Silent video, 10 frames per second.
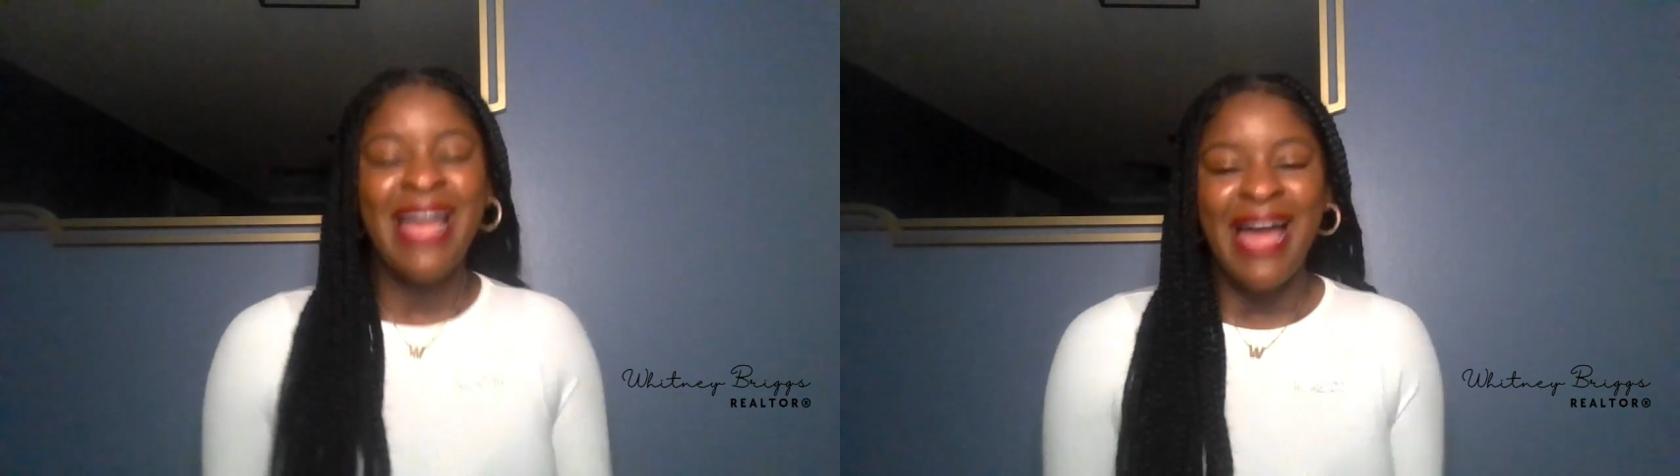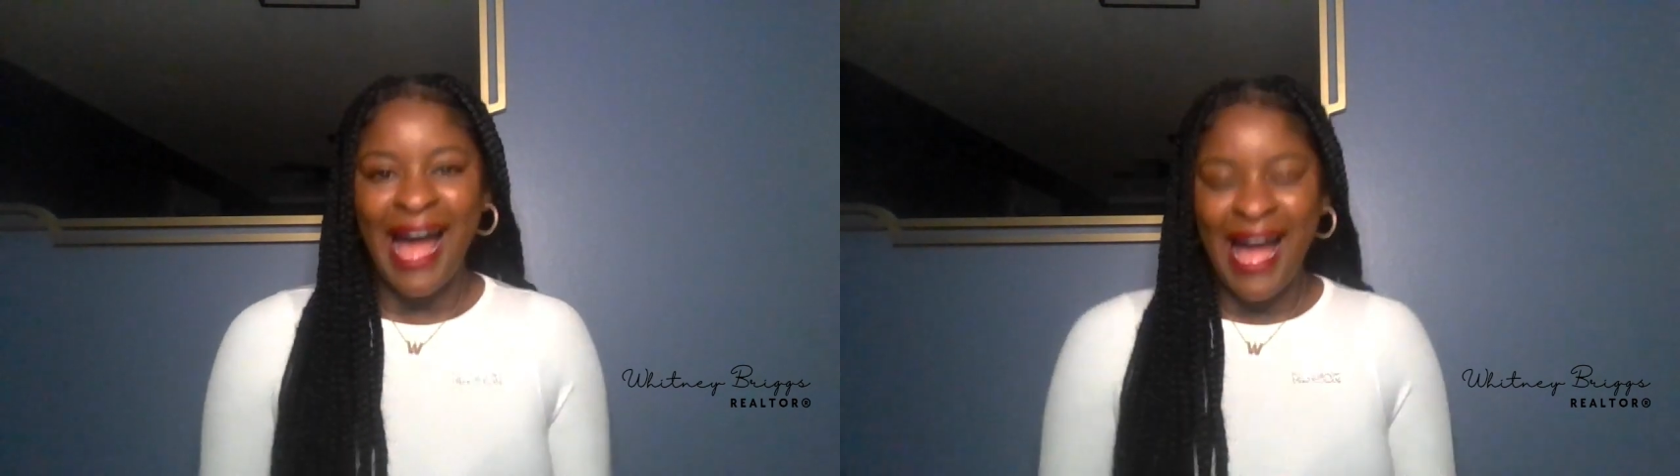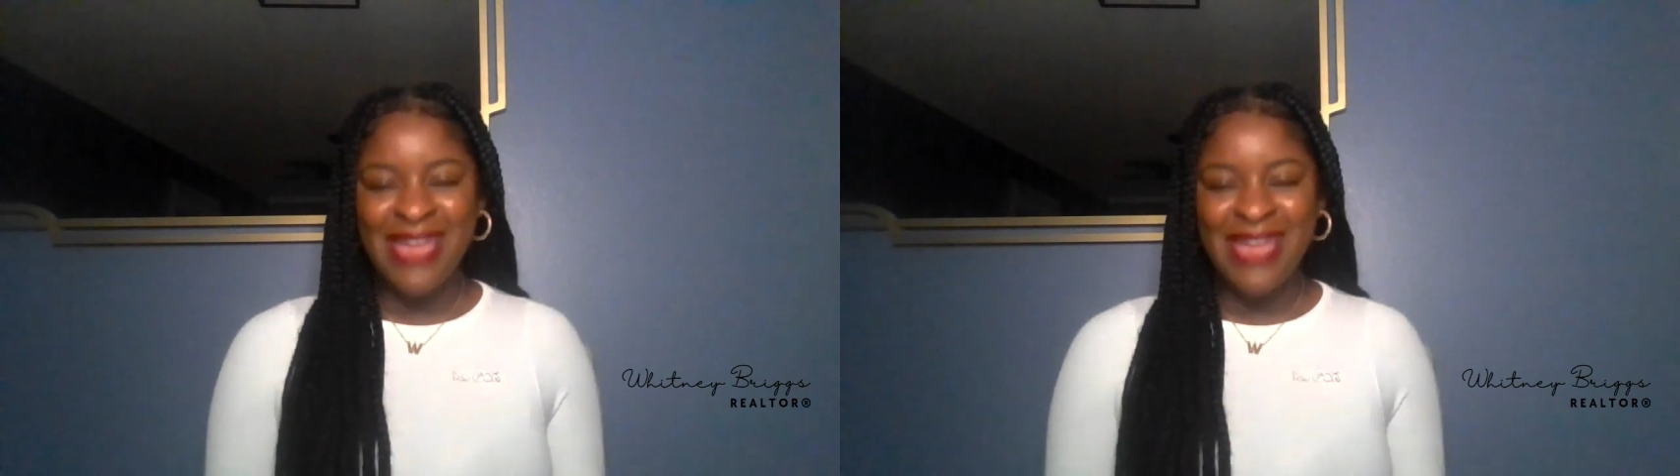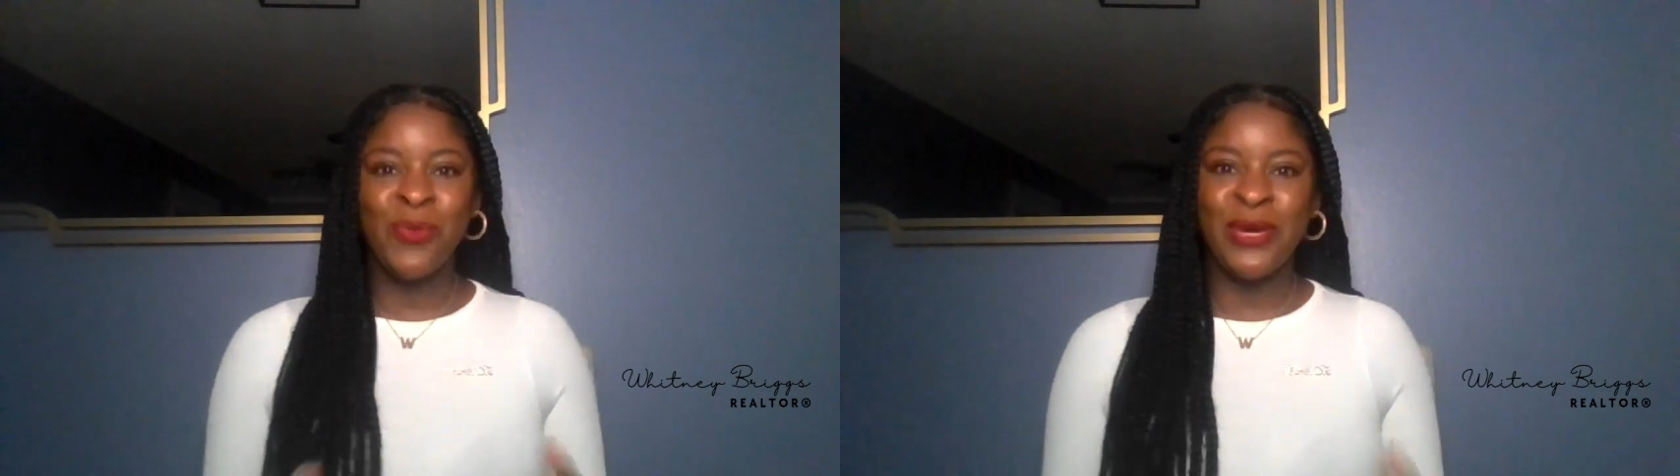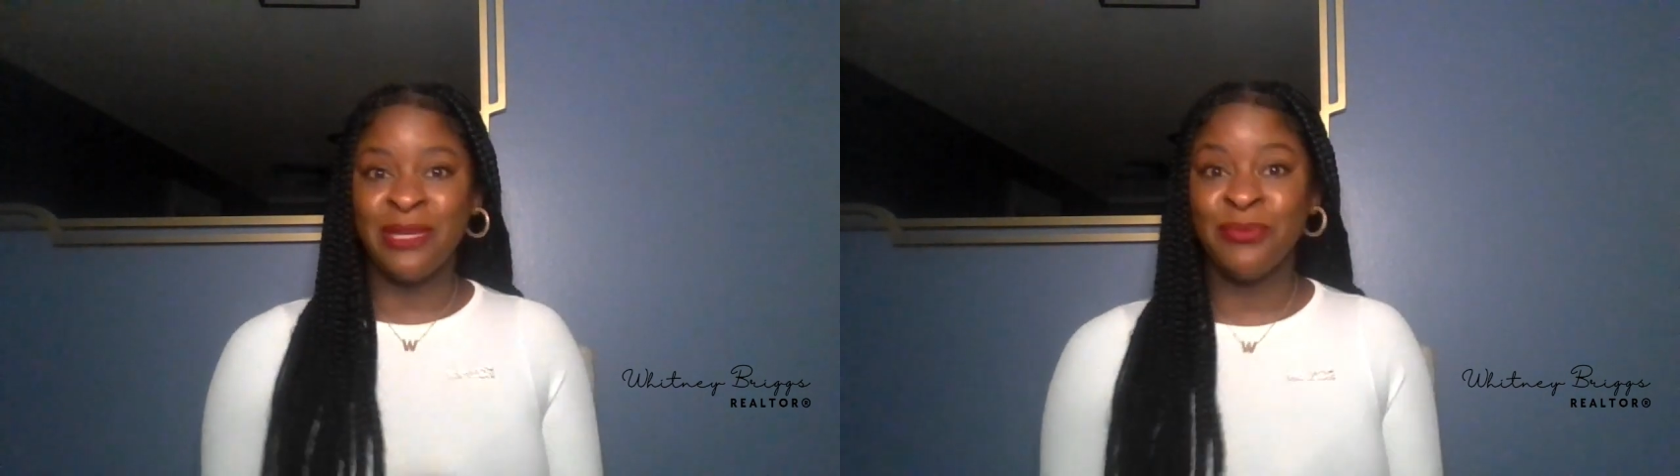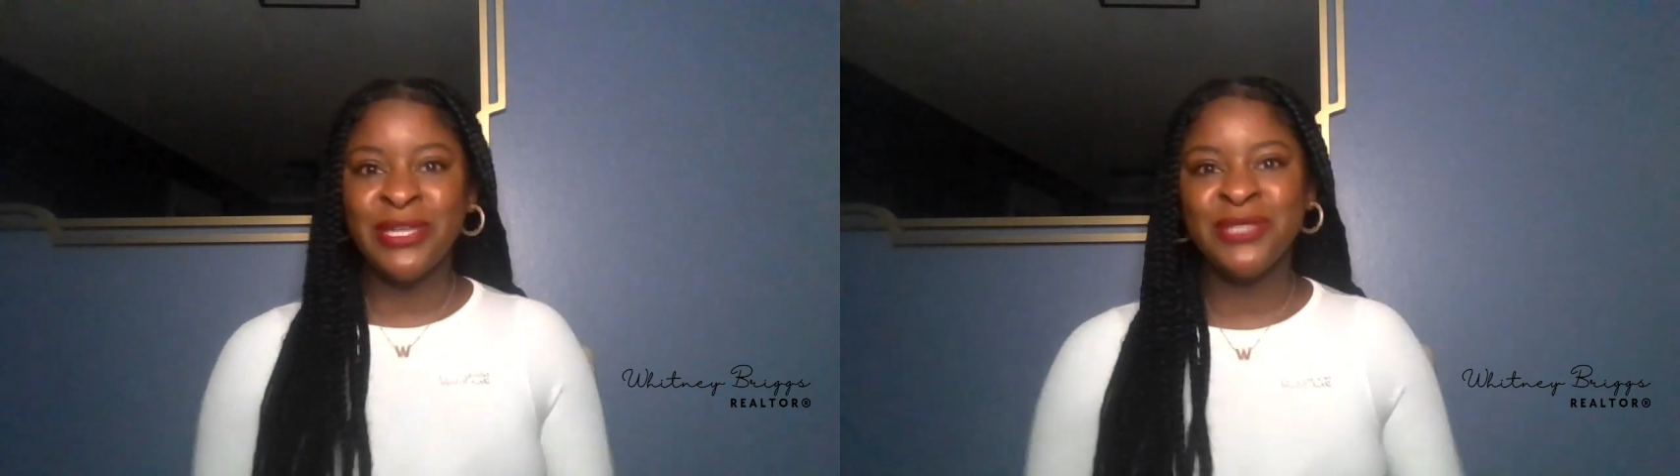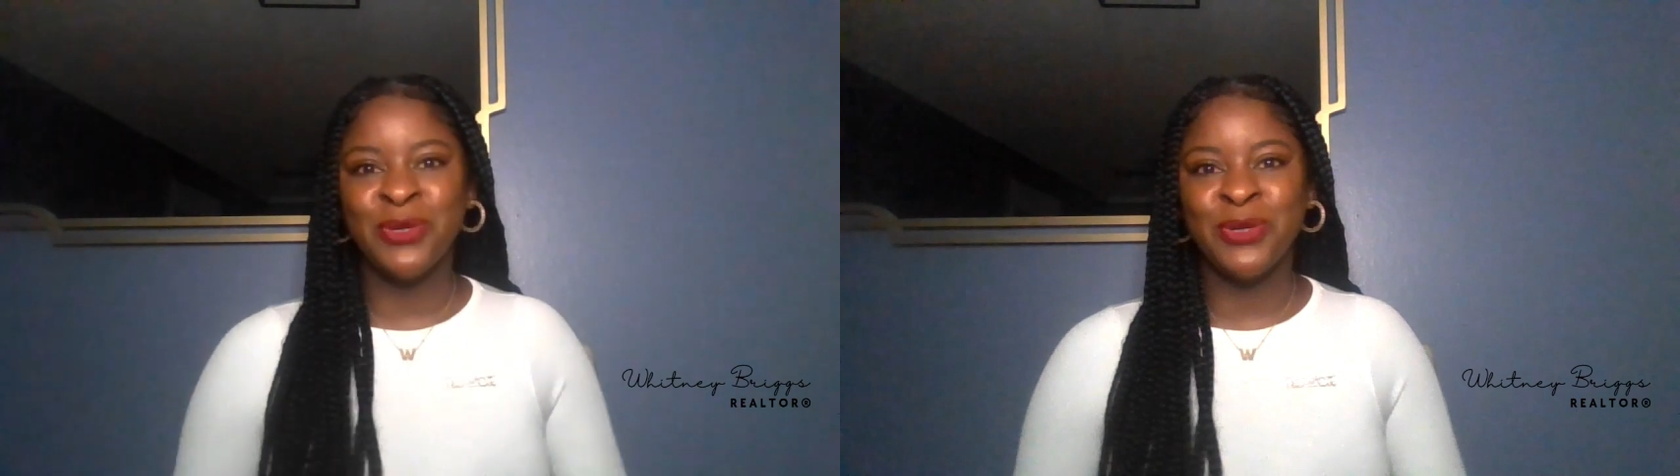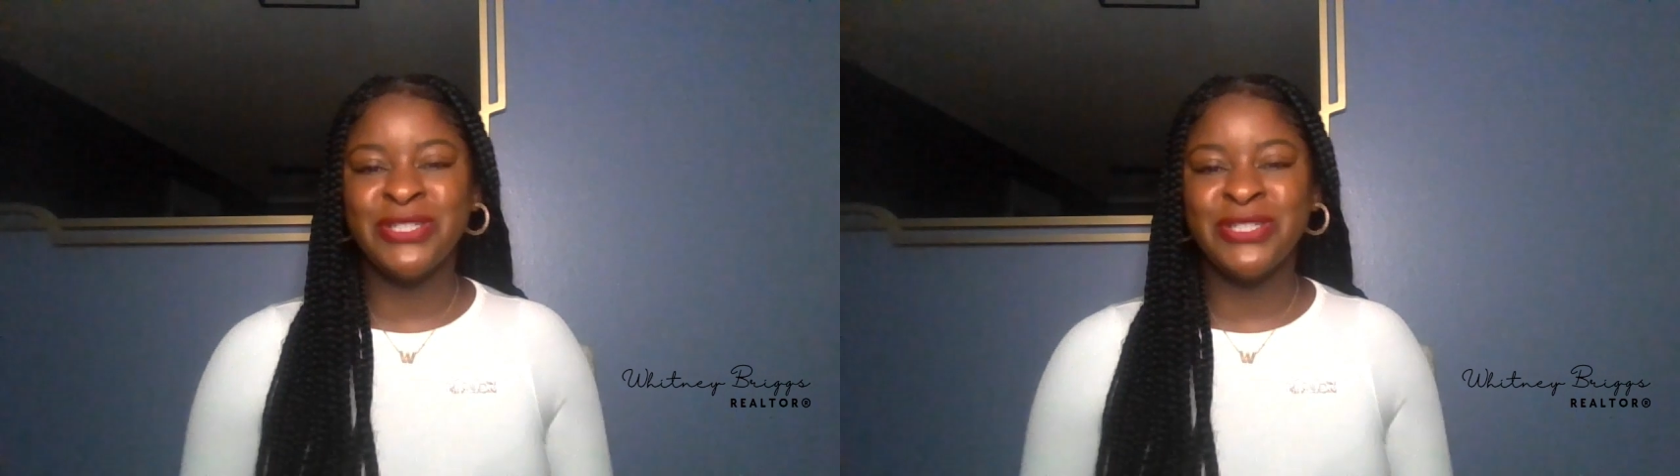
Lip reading: I am Whitney Briggs, Realtor,